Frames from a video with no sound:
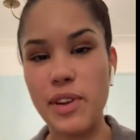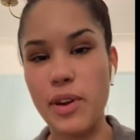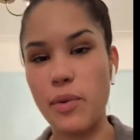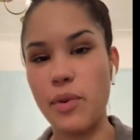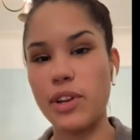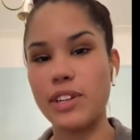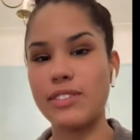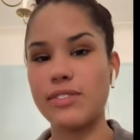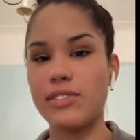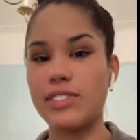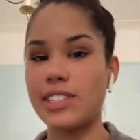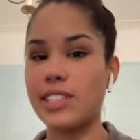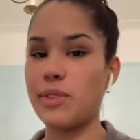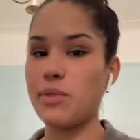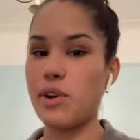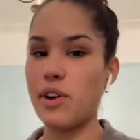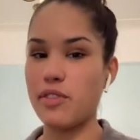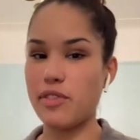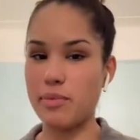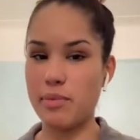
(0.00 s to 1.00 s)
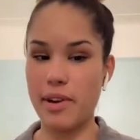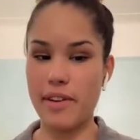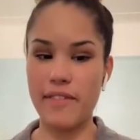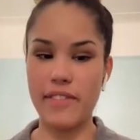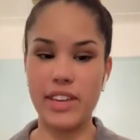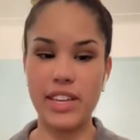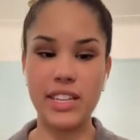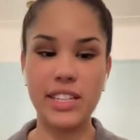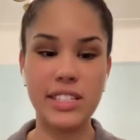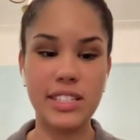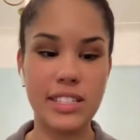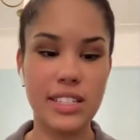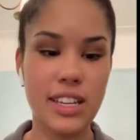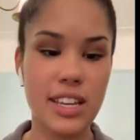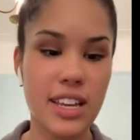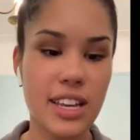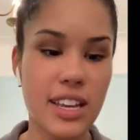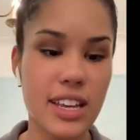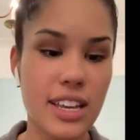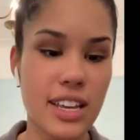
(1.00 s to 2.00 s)
It works really well for my face
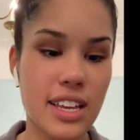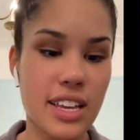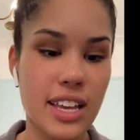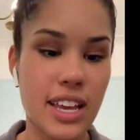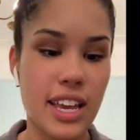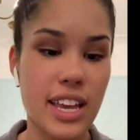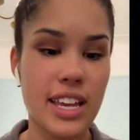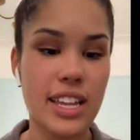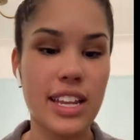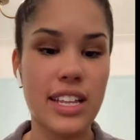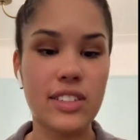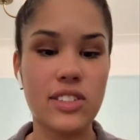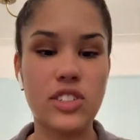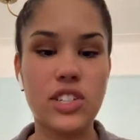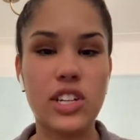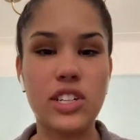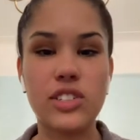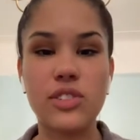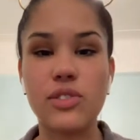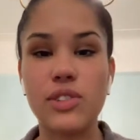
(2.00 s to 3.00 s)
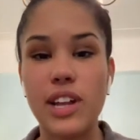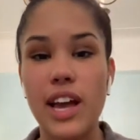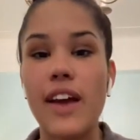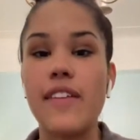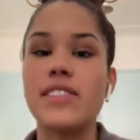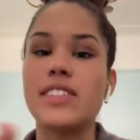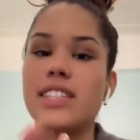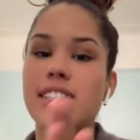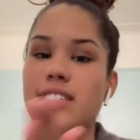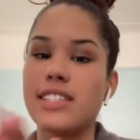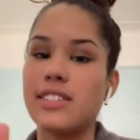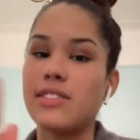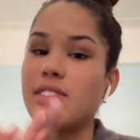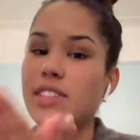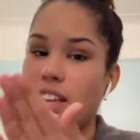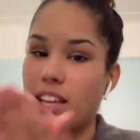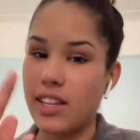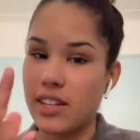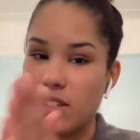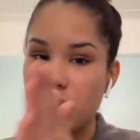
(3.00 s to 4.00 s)
and it's gentle and I have sensitive
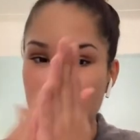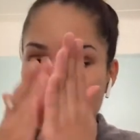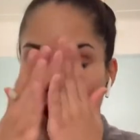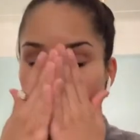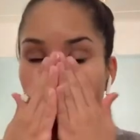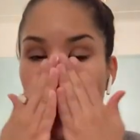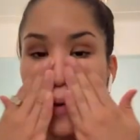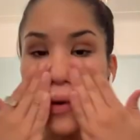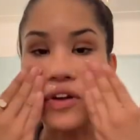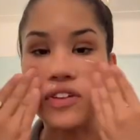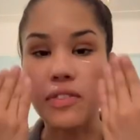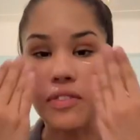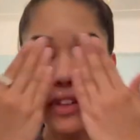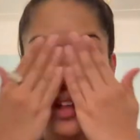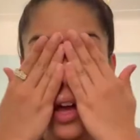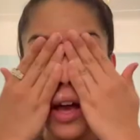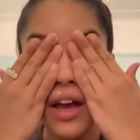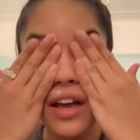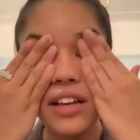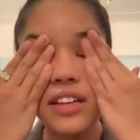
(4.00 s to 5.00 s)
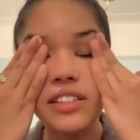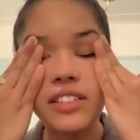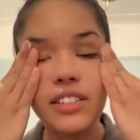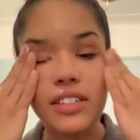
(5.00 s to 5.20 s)
skin, so it works for that.